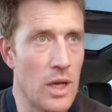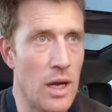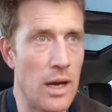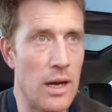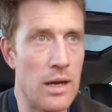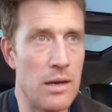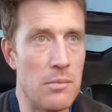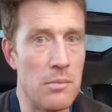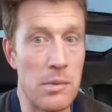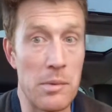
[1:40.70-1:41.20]

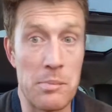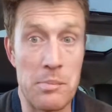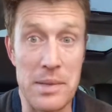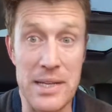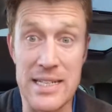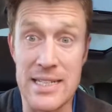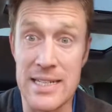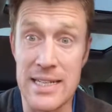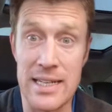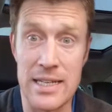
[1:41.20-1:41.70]
My
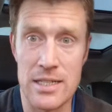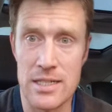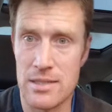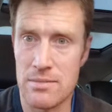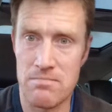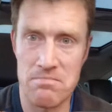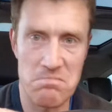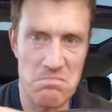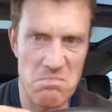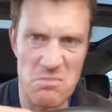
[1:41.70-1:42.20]

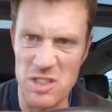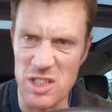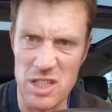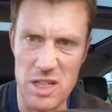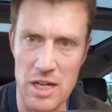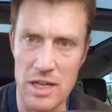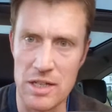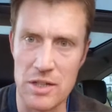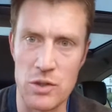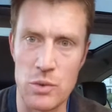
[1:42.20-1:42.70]
business just
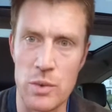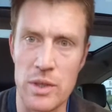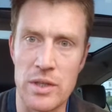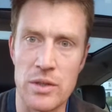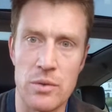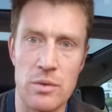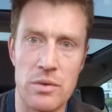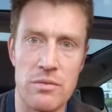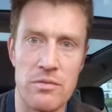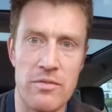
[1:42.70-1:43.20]
kind of
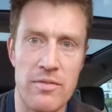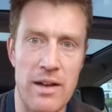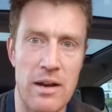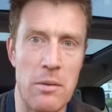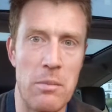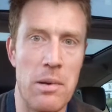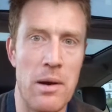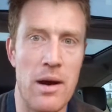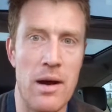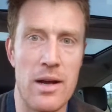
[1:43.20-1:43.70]
dwindled and fell
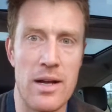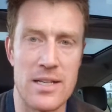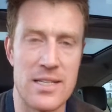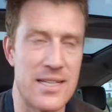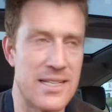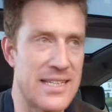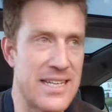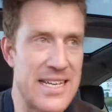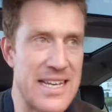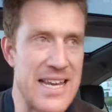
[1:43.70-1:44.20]
apart as
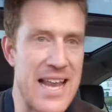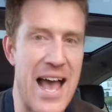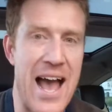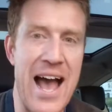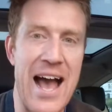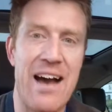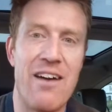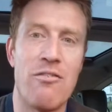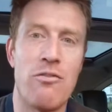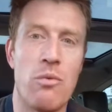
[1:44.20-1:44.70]
I didn't
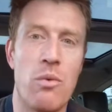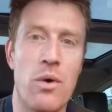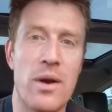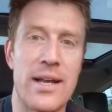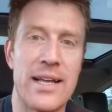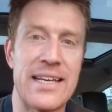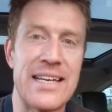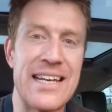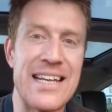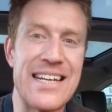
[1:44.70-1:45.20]
have what
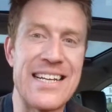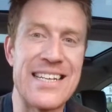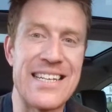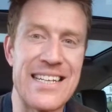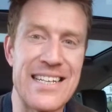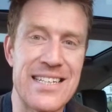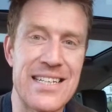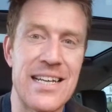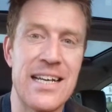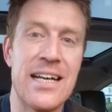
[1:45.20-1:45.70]
I
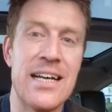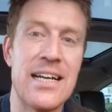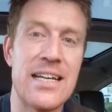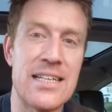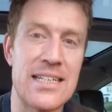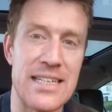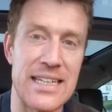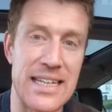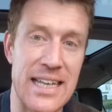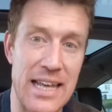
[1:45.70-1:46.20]
needed
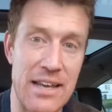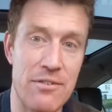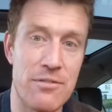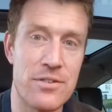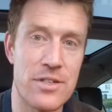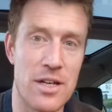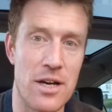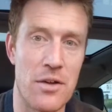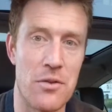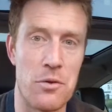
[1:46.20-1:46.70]
to
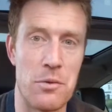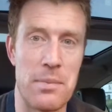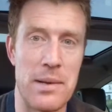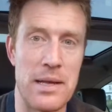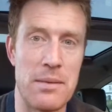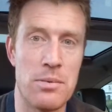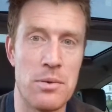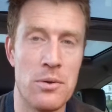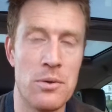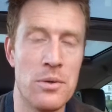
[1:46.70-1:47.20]
give to other
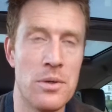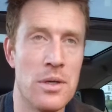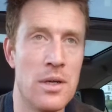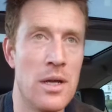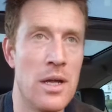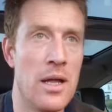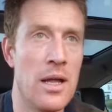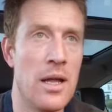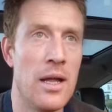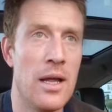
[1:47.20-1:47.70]
people.
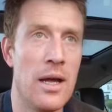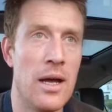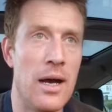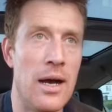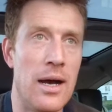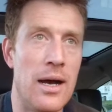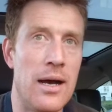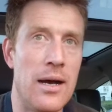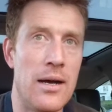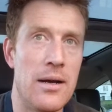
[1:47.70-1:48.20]

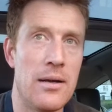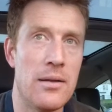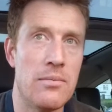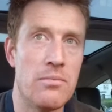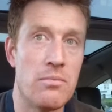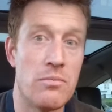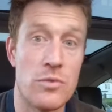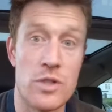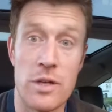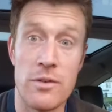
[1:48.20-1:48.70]

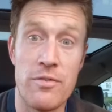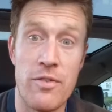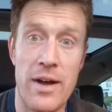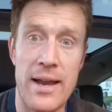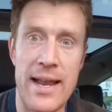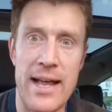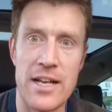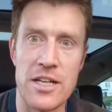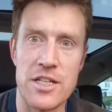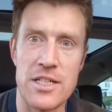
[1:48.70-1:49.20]
So
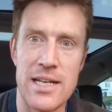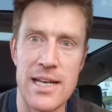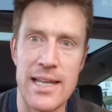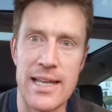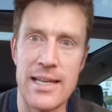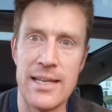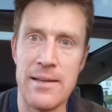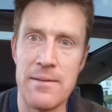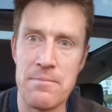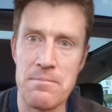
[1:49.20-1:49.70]

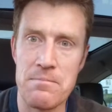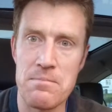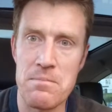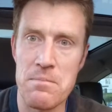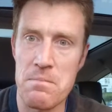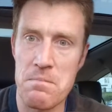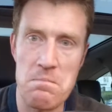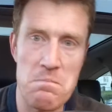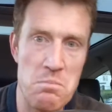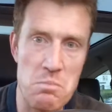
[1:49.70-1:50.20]
financially,
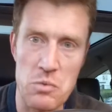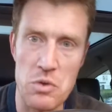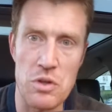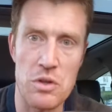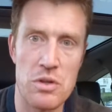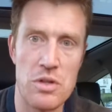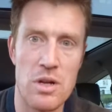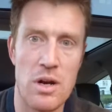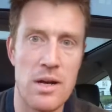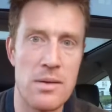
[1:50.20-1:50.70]

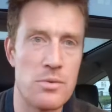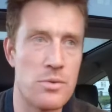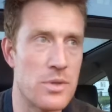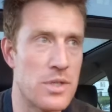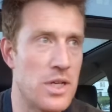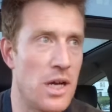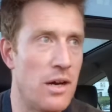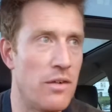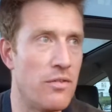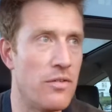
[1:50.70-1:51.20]
times were
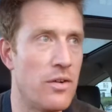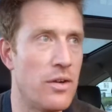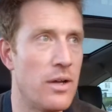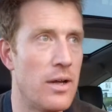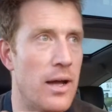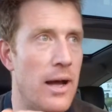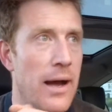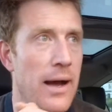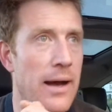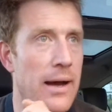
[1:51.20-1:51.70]
tough,
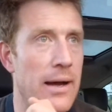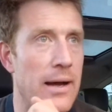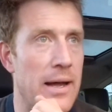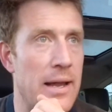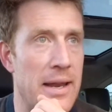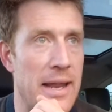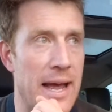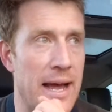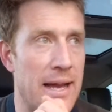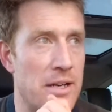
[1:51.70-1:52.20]

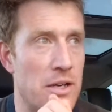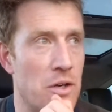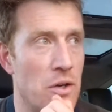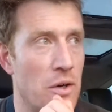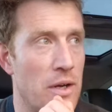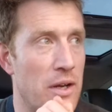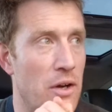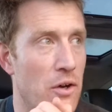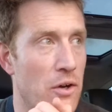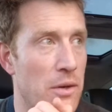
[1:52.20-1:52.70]
and it had a
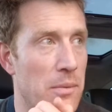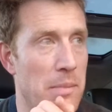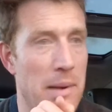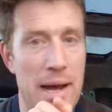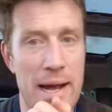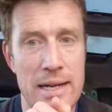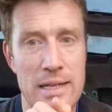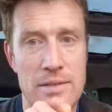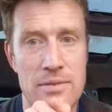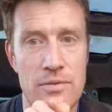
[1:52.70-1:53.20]
knock-on
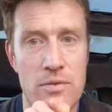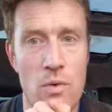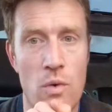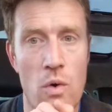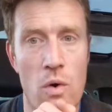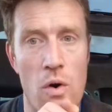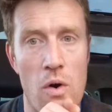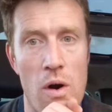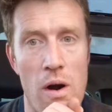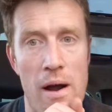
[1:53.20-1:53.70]
impact
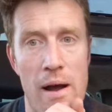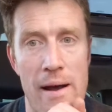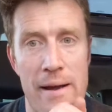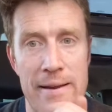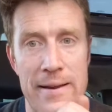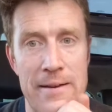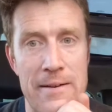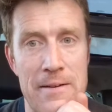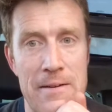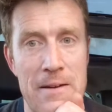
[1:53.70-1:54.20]
for
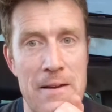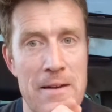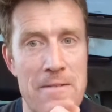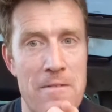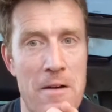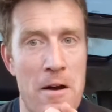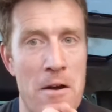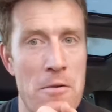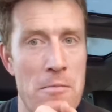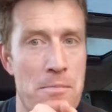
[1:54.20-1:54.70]

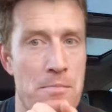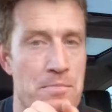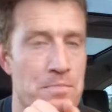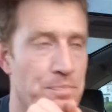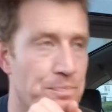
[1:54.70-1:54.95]
life at home.